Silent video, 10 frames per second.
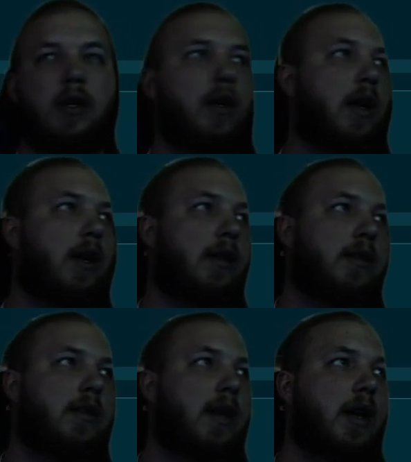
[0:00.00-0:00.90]
And the
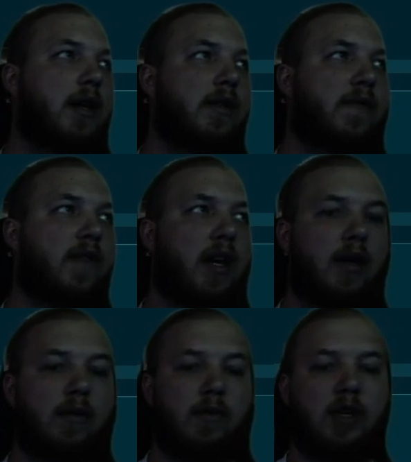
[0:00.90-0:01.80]
size of
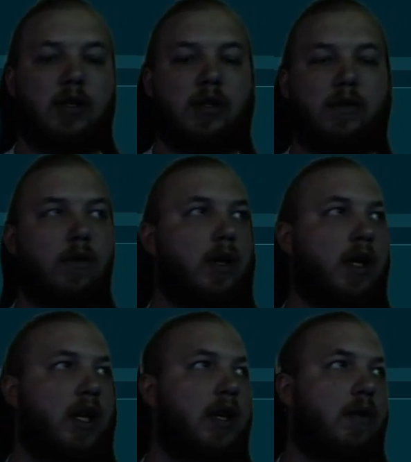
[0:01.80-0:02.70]
that image is going
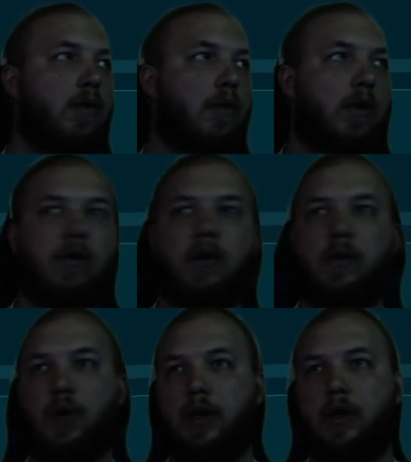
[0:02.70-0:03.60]
to equal,
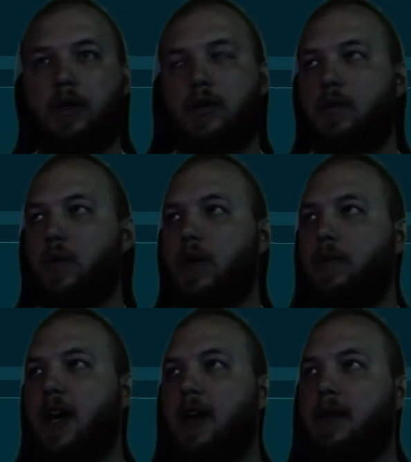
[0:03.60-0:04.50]
and we're going to do some
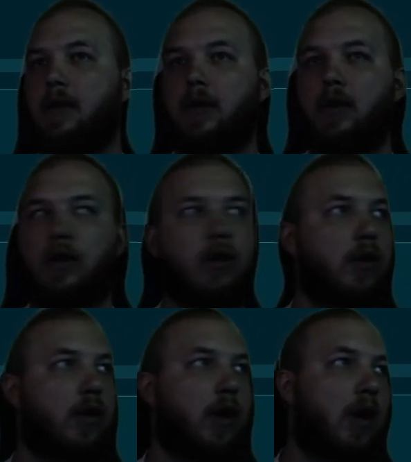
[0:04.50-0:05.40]
quick math,
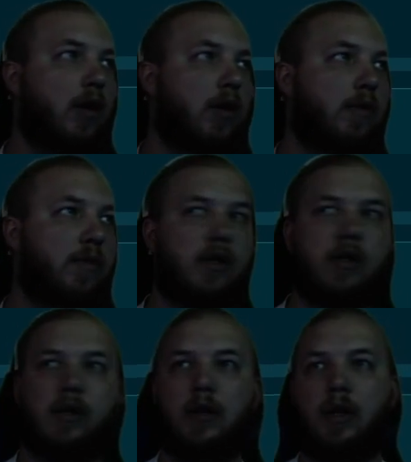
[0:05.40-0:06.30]

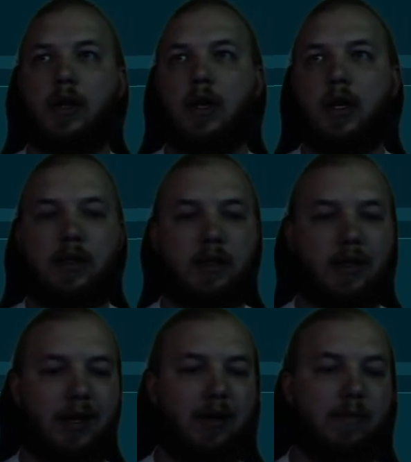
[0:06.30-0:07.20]
columns
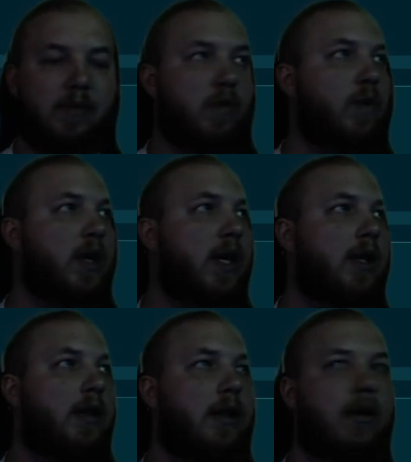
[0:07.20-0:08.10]
times
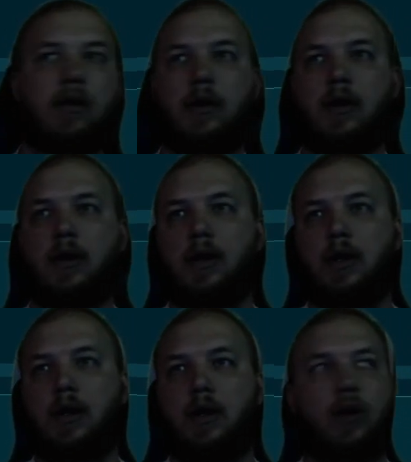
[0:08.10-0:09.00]
width,
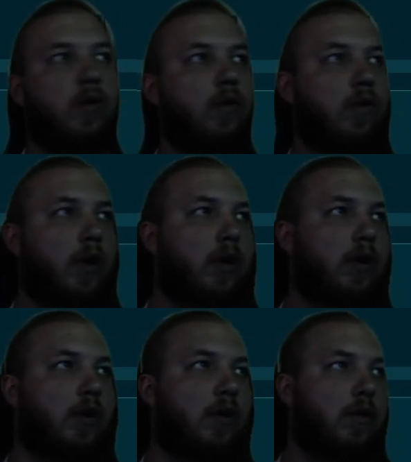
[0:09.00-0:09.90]

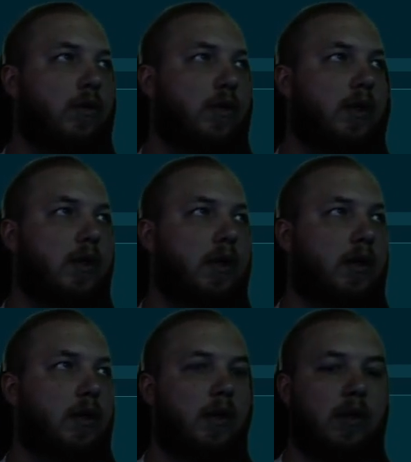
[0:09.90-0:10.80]
rows
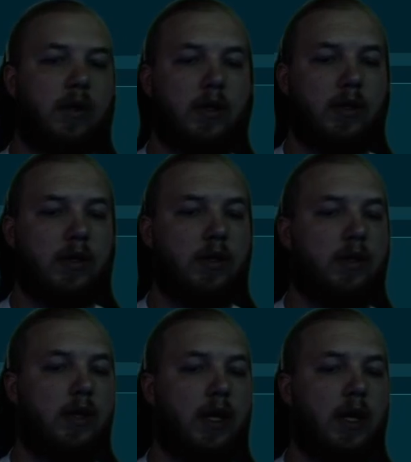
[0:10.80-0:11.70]

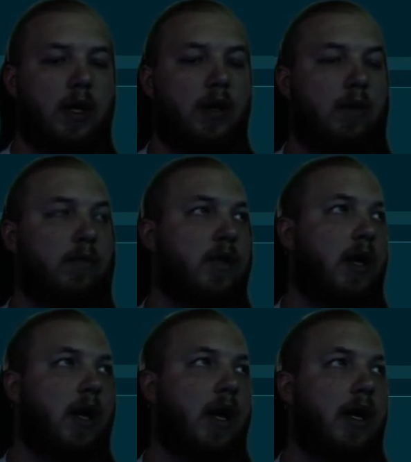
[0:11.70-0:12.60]
times
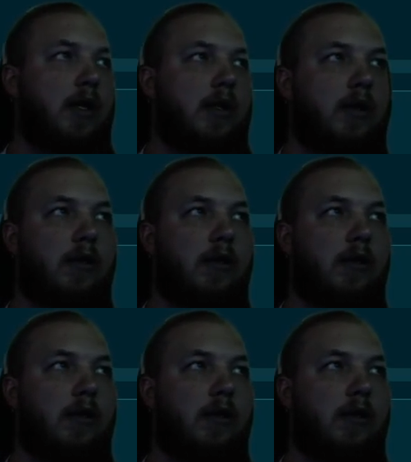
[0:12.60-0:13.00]
height.